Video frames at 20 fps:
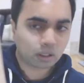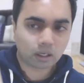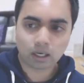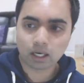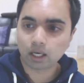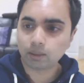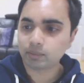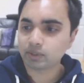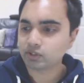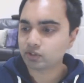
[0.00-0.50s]

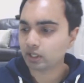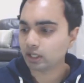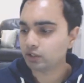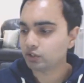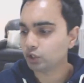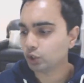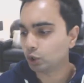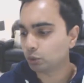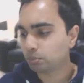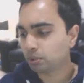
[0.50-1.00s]
Um, it
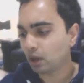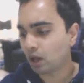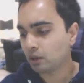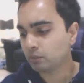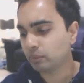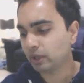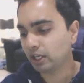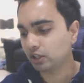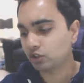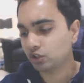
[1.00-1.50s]
says, you know,
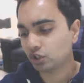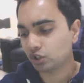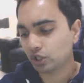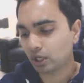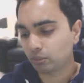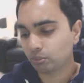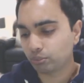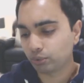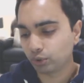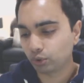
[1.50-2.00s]
plant-based
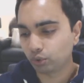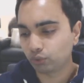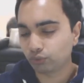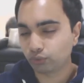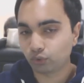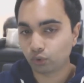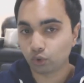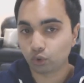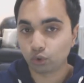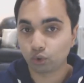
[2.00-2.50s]
shampoo
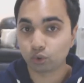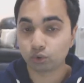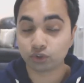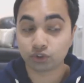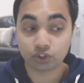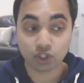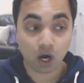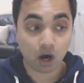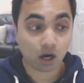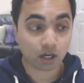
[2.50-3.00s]
for
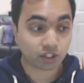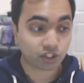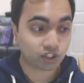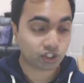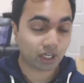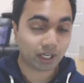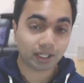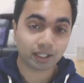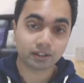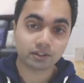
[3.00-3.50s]
dark
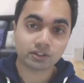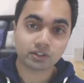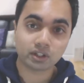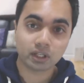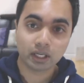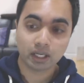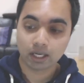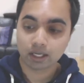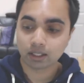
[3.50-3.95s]
shades.